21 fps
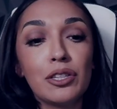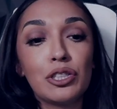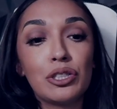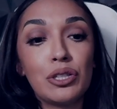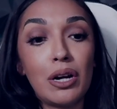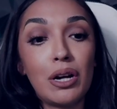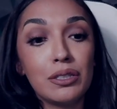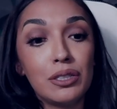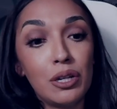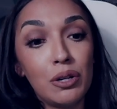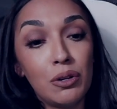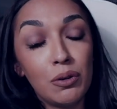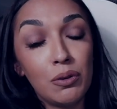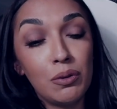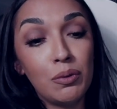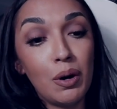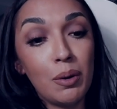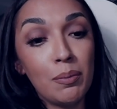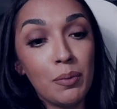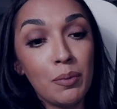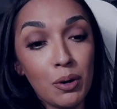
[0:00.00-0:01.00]
the
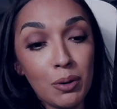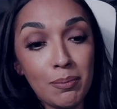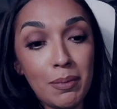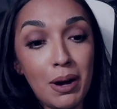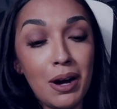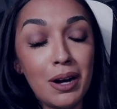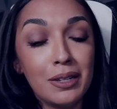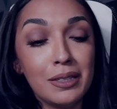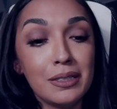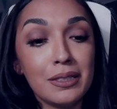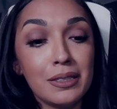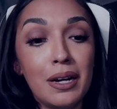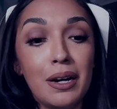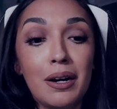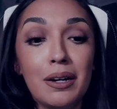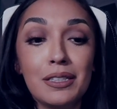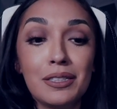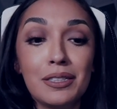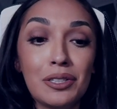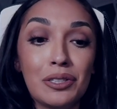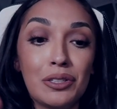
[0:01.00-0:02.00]
Chateau Marmont
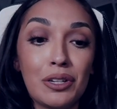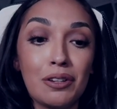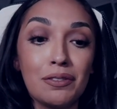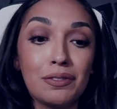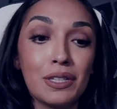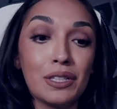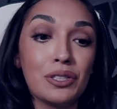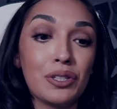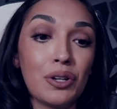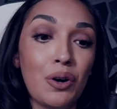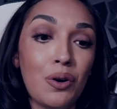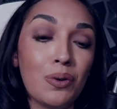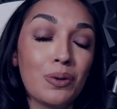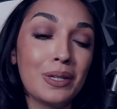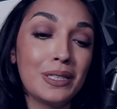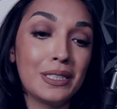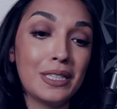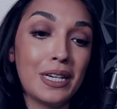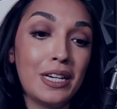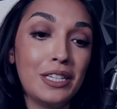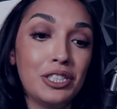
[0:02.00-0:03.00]
deserves its
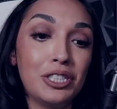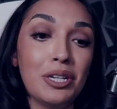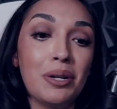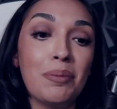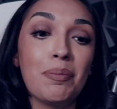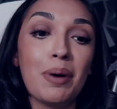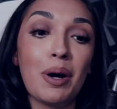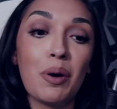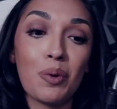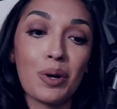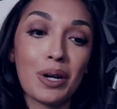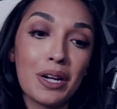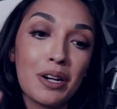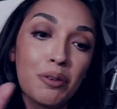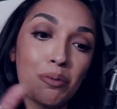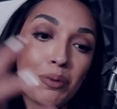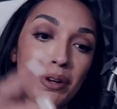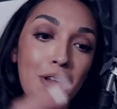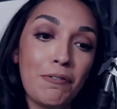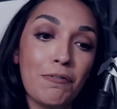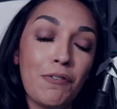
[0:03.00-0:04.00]
own attention, but we're going
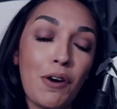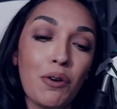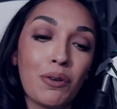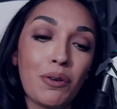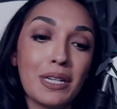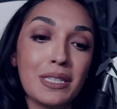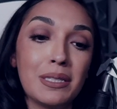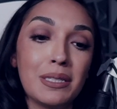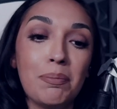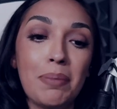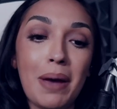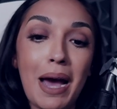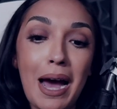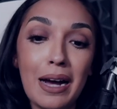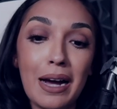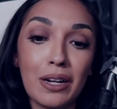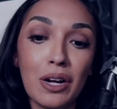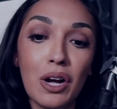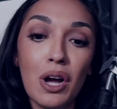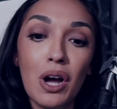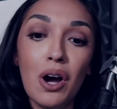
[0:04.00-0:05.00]
to refocus
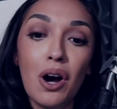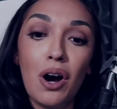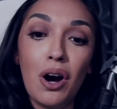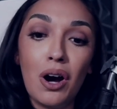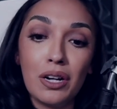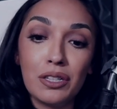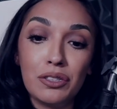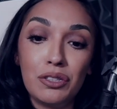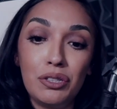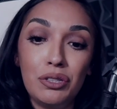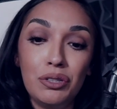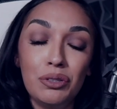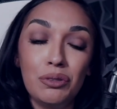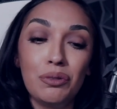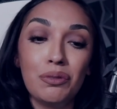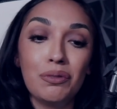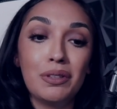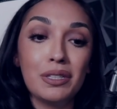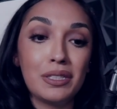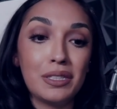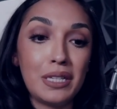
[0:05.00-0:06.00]
back
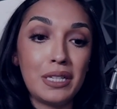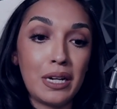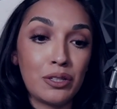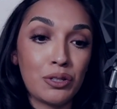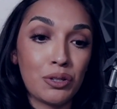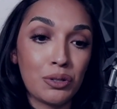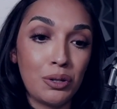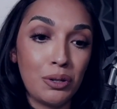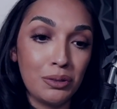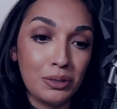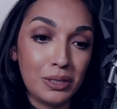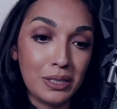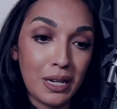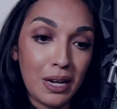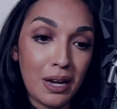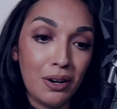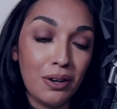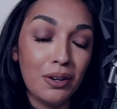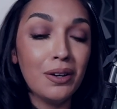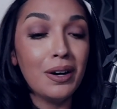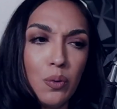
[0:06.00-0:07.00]
onto the Standard
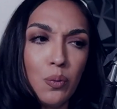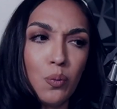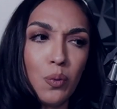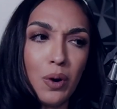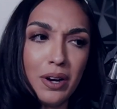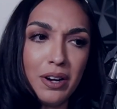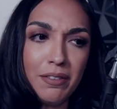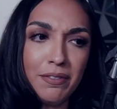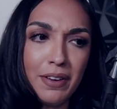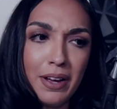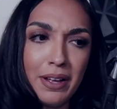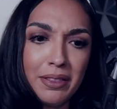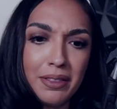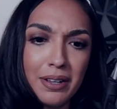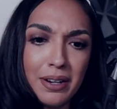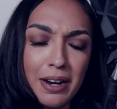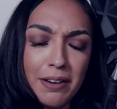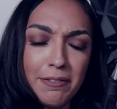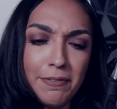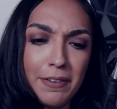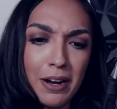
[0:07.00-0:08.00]
Hotel. One event
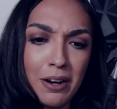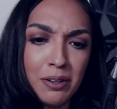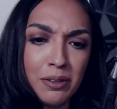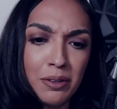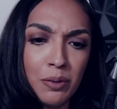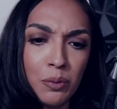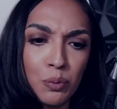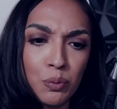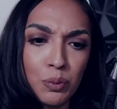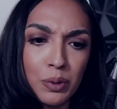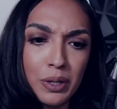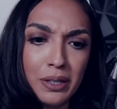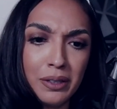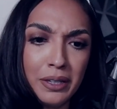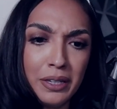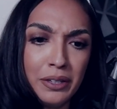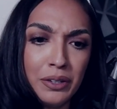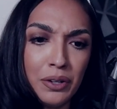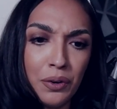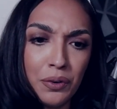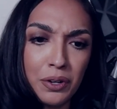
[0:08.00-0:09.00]
that I found
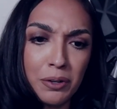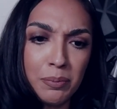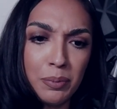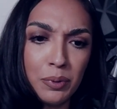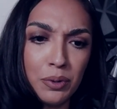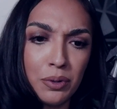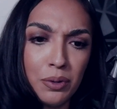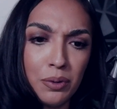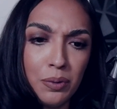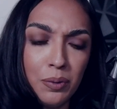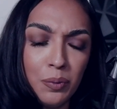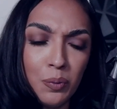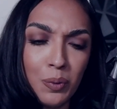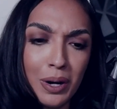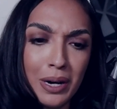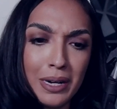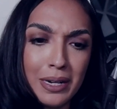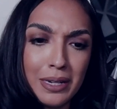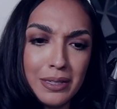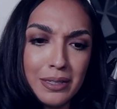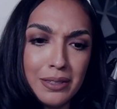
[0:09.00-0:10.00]
really notable
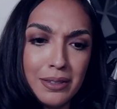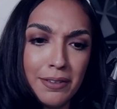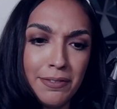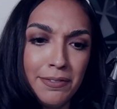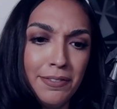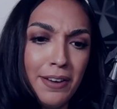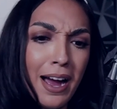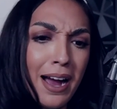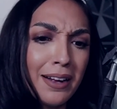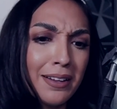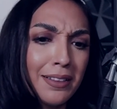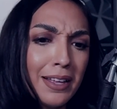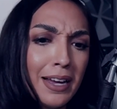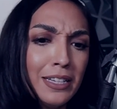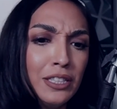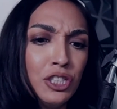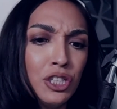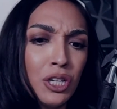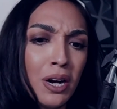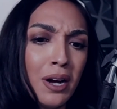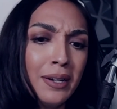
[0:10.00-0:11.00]
was the fact
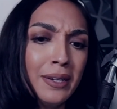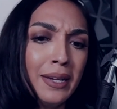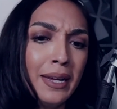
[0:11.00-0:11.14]
that John